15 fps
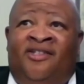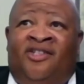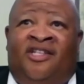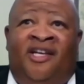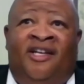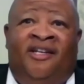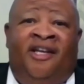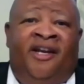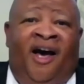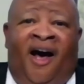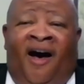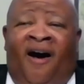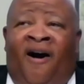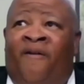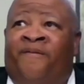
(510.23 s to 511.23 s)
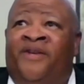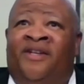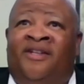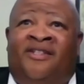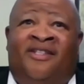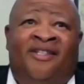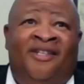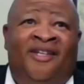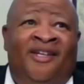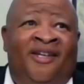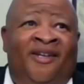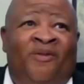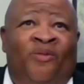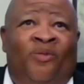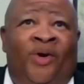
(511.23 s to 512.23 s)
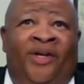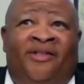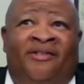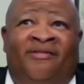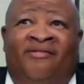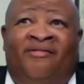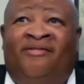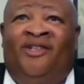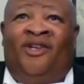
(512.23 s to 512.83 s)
sitting in the office with,